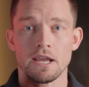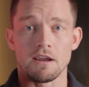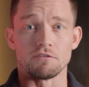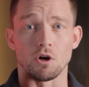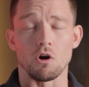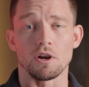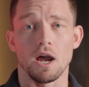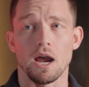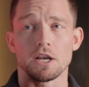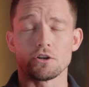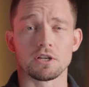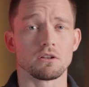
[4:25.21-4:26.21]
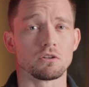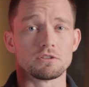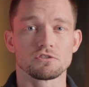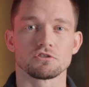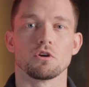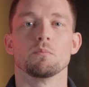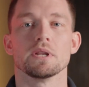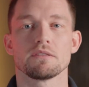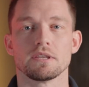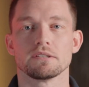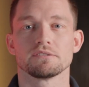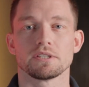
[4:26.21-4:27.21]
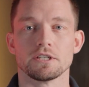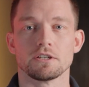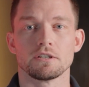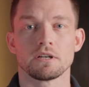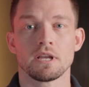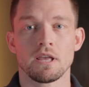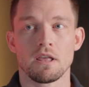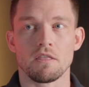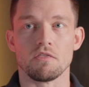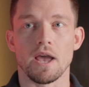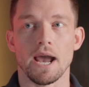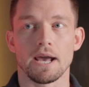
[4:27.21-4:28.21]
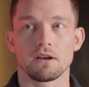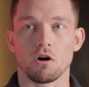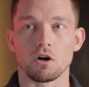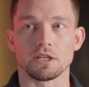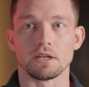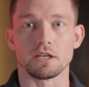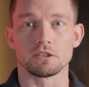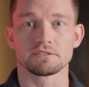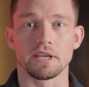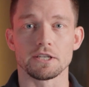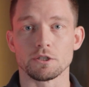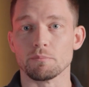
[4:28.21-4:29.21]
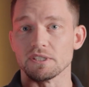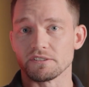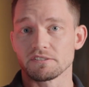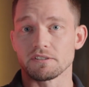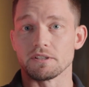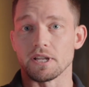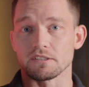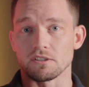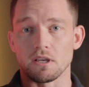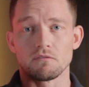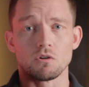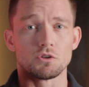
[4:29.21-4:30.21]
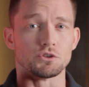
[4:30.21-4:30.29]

if you're on a high, you're going to learn so many things here that are going to take your business to the next level.